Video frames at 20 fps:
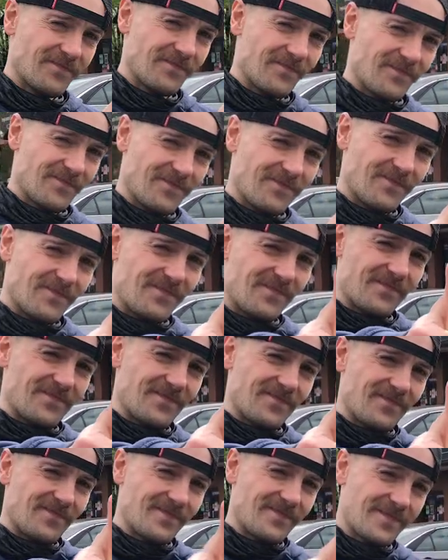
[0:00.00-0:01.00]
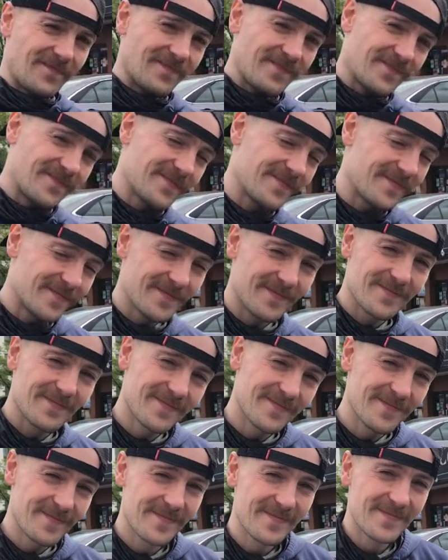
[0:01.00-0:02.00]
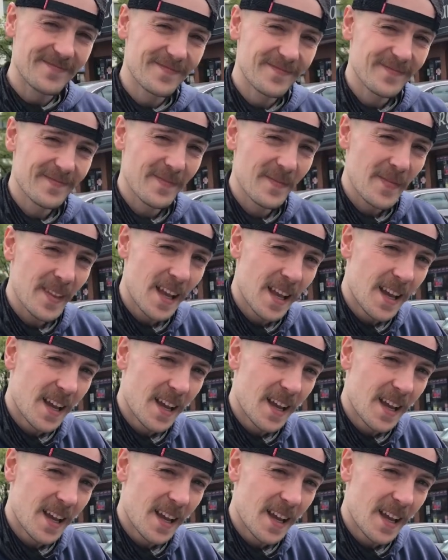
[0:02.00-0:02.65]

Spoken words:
On. You're back. Where are we headed?